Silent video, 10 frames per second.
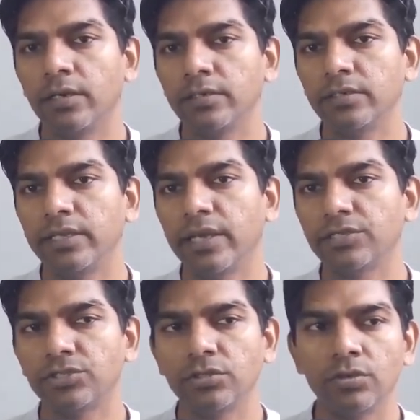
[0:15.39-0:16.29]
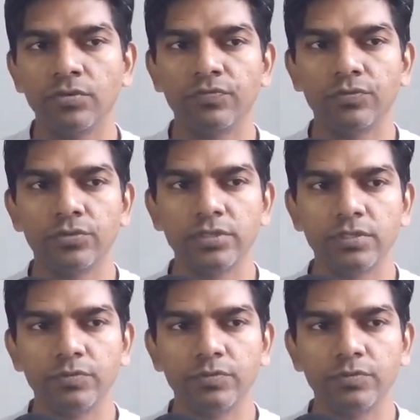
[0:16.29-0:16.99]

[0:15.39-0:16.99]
under the action of force,